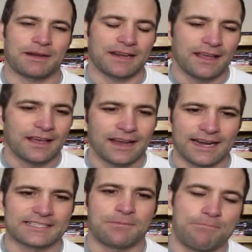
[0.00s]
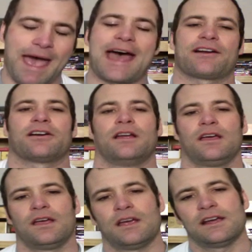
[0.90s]
It doesn't matter.
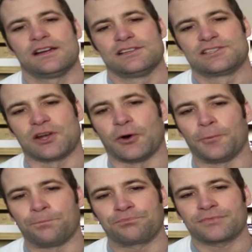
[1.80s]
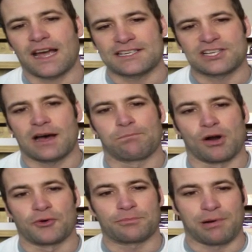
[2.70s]
So I saw
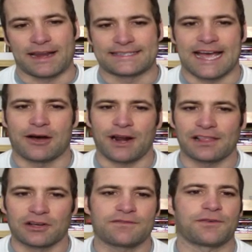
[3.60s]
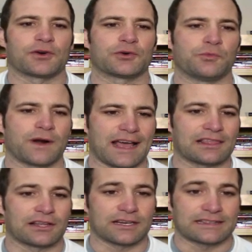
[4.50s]
it break down. I look for what I
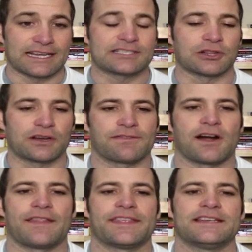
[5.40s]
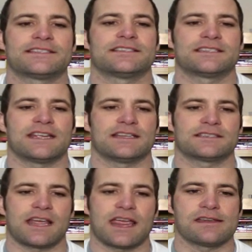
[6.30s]
like to look for on these
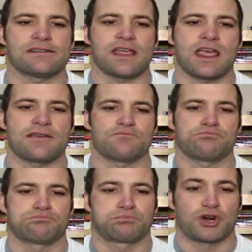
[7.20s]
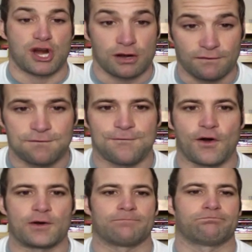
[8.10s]
is a
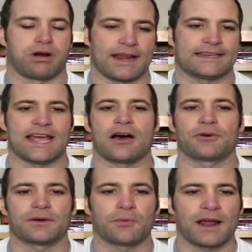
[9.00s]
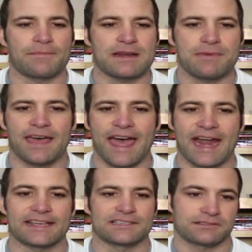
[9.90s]
confirmed breakdown, and what I mean by
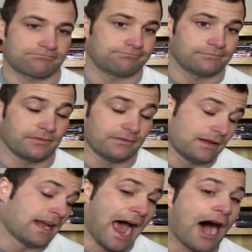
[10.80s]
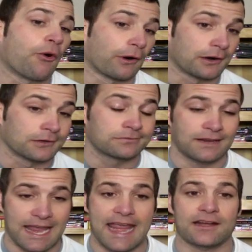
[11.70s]
that is an hour
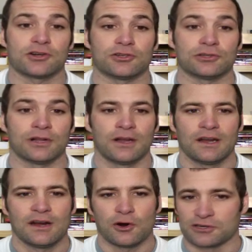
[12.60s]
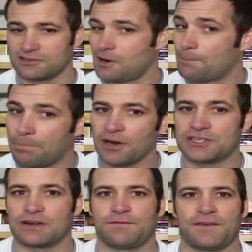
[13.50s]
candle or a
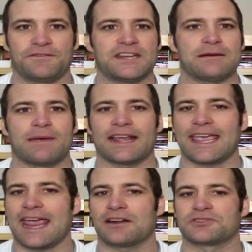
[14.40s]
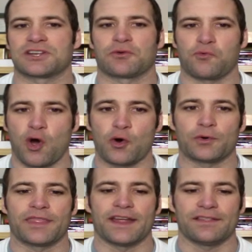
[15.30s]
bunch of 15-minute candles in a row
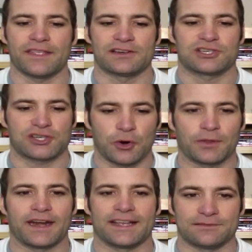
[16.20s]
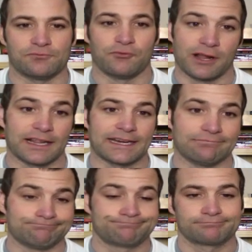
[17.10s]
that show that it
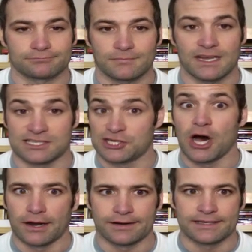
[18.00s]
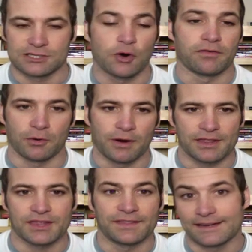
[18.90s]
really is done. It's over
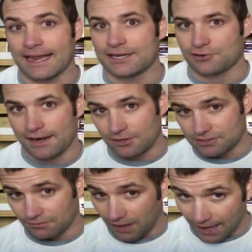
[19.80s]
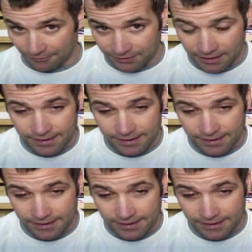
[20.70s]
with, and the day traders have left.